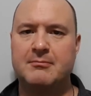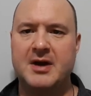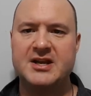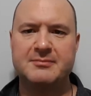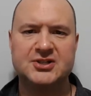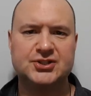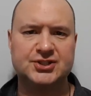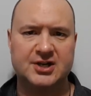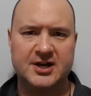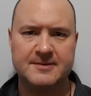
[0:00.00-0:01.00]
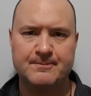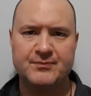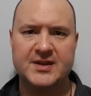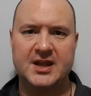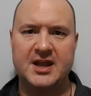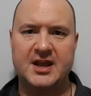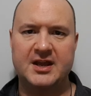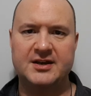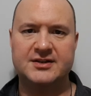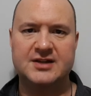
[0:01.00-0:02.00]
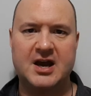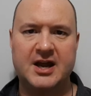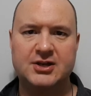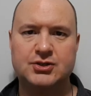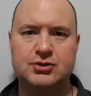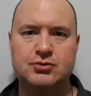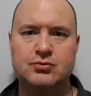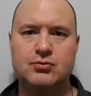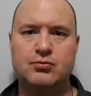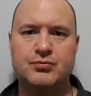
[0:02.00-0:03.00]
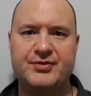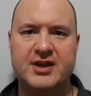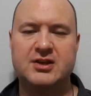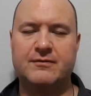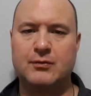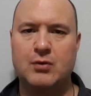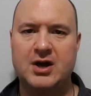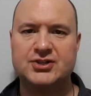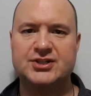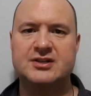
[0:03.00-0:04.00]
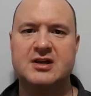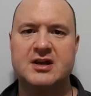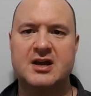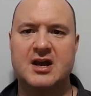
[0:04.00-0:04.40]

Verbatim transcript: My name is Shawn, and I do thank you for watching.